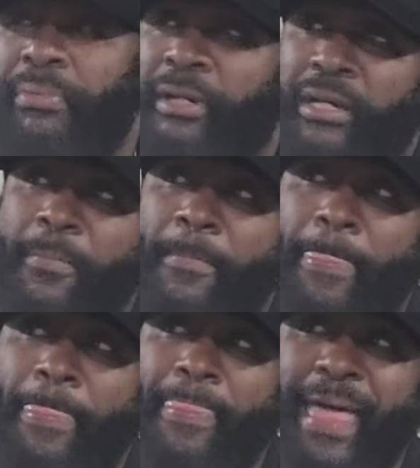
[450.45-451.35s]
but
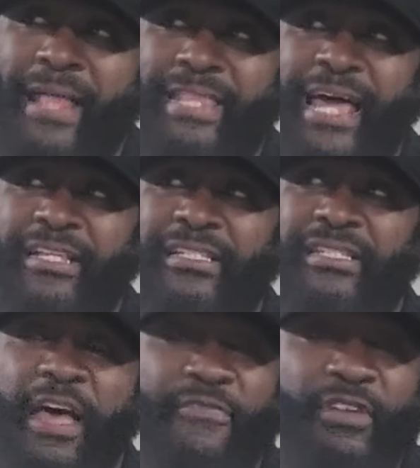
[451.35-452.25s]
that is
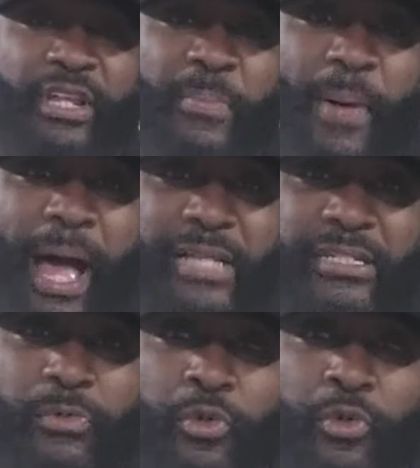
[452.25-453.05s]
definitely possible